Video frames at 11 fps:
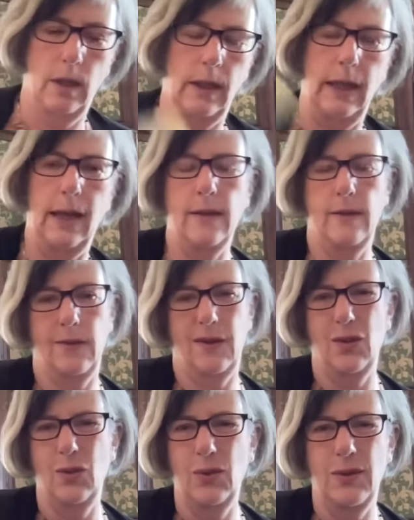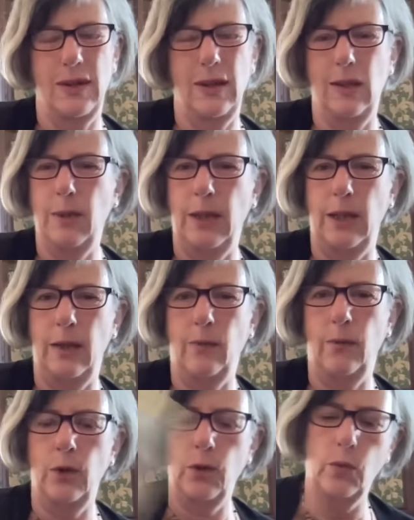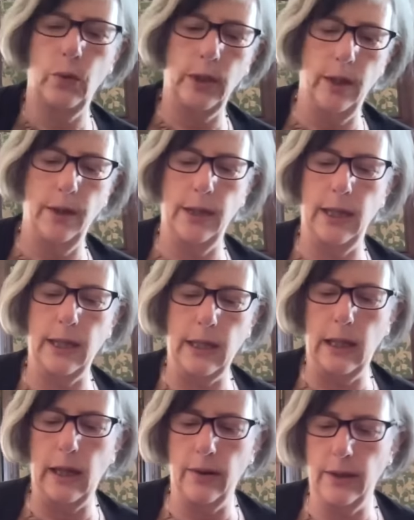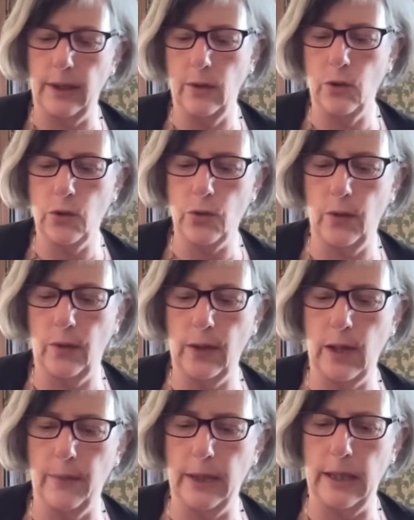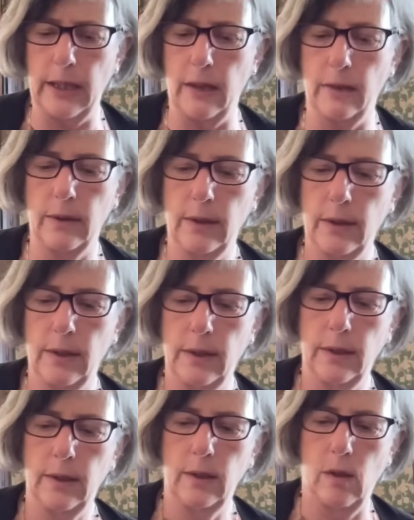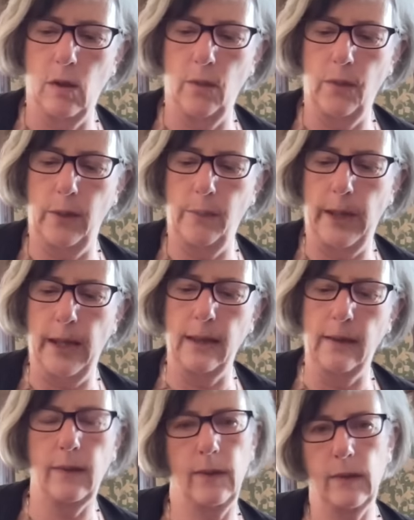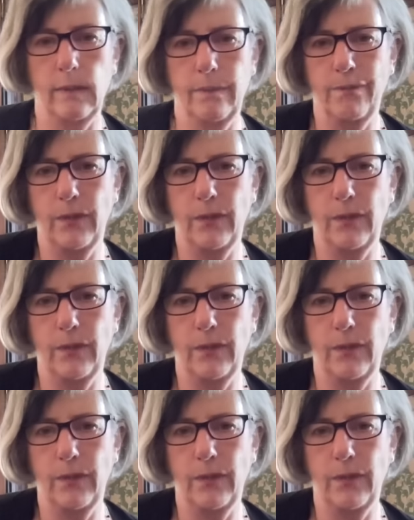The Ace of Swords in the immediate future. We're going to get clarity and truth coming out of the palace.